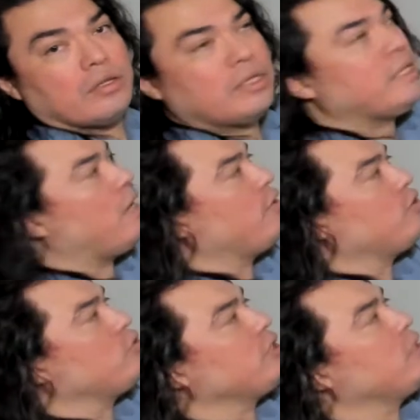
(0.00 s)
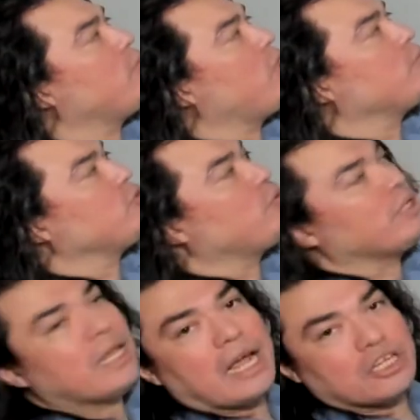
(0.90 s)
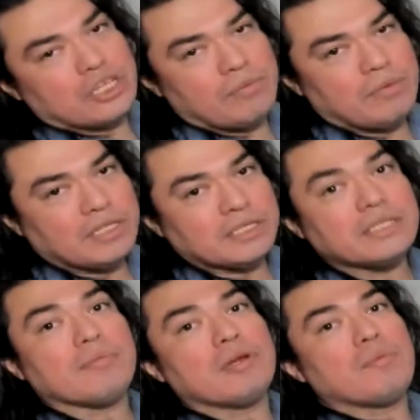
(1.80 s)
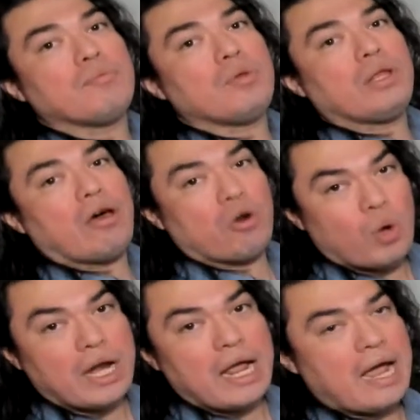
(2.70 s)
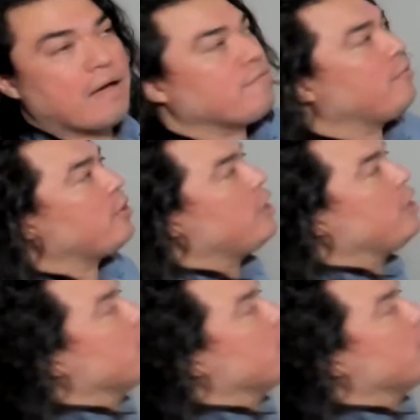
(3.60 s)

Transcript: Now the 2 is in the bottom, so what that actually means is I'm going to pull out a 1/2. Okay.